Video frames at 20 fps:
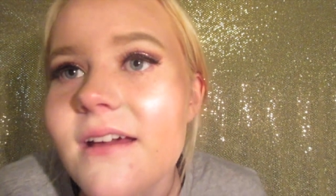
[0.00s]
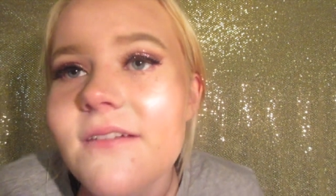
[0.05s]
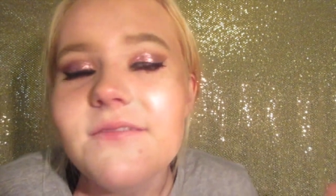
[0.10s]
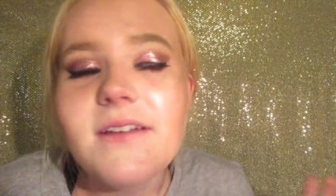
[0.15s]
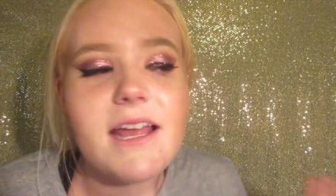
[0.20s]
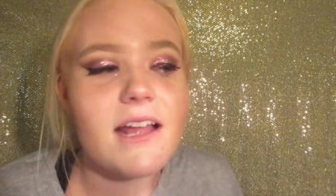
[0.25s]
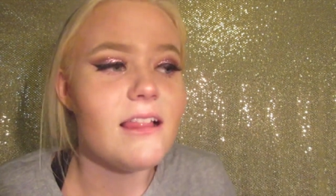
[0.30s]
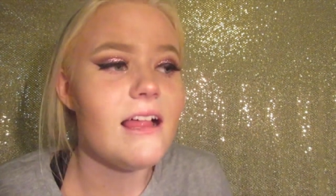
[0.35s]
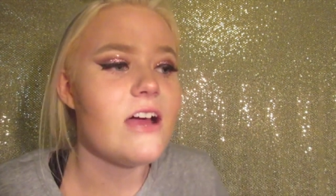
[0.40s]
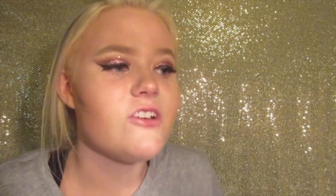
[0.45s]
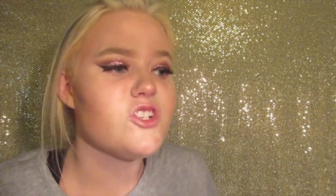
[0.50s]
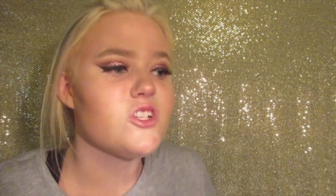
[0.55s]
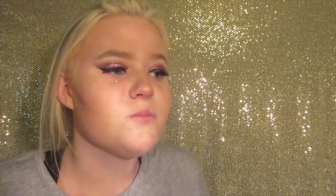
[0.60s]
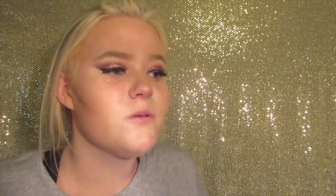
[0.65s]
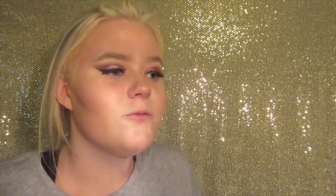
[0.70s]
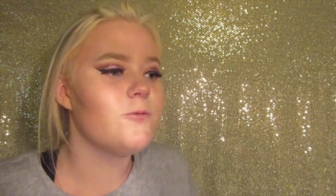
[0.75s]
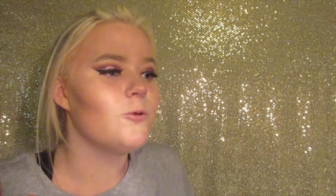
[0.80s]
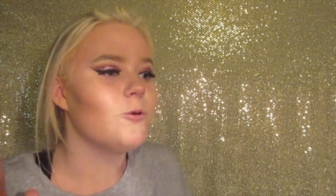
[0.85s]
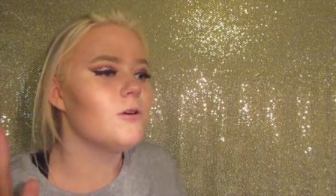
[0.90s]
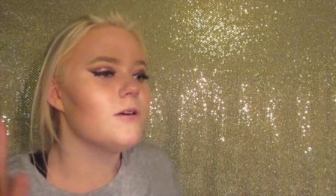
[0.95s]
fake lashes
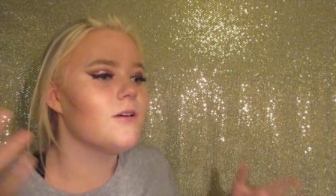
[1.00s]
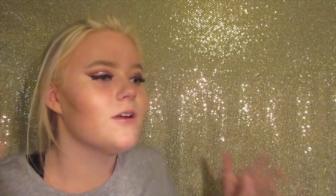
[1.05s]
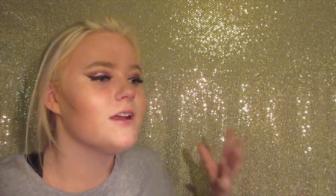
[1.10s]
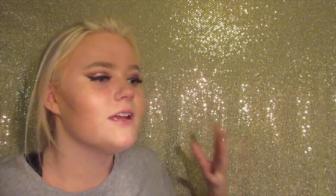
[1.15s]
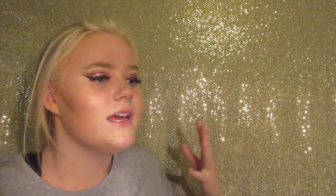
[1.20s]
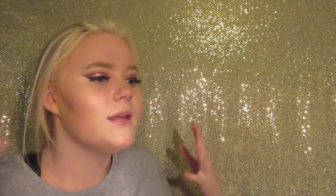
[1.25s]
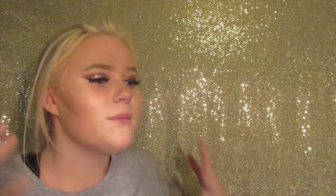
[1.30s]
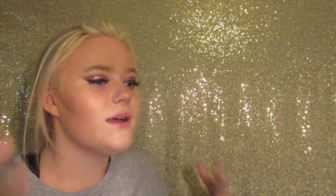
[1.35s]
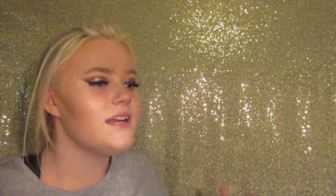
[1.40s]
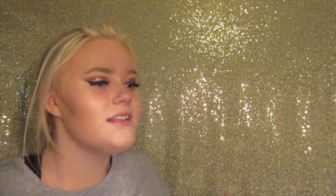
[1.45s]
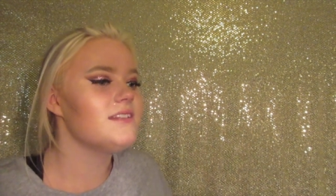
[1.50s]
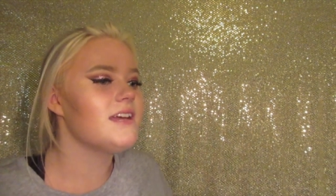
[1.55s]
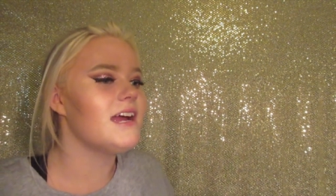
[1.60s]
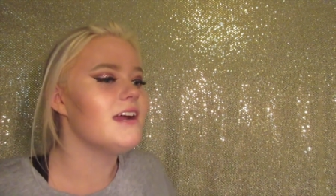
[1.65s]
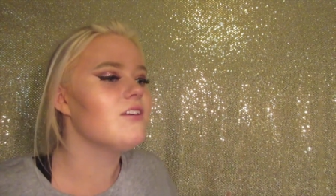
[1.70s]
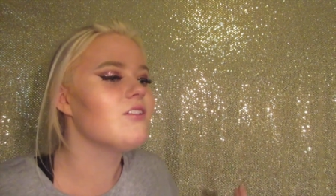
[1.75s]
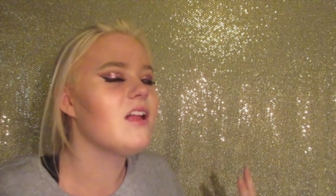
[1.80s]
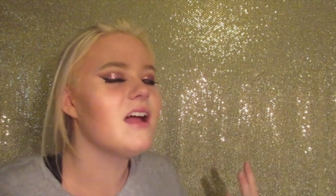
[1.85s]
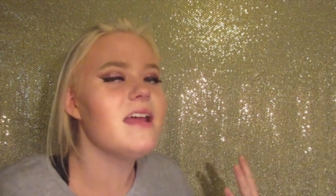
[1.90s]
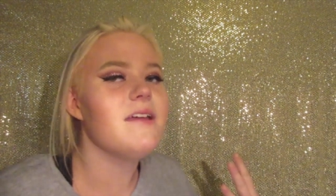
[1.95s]
before in my
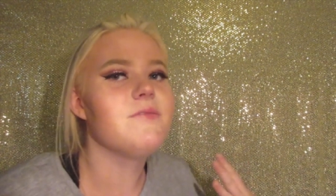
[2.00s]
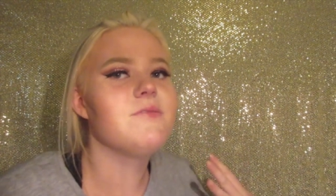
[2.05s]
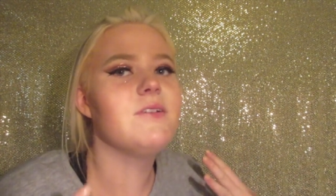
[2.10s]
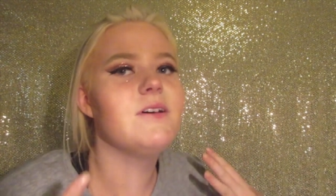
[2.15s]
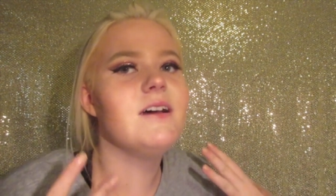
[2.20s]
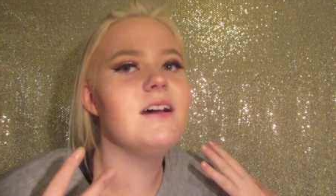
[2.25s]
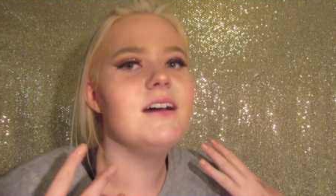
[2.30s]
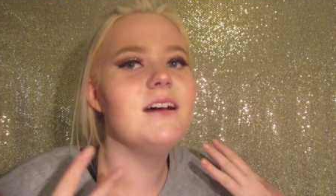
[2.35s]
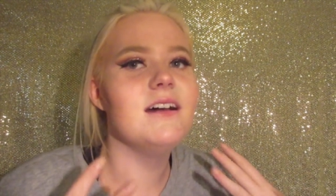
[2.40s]
entire life.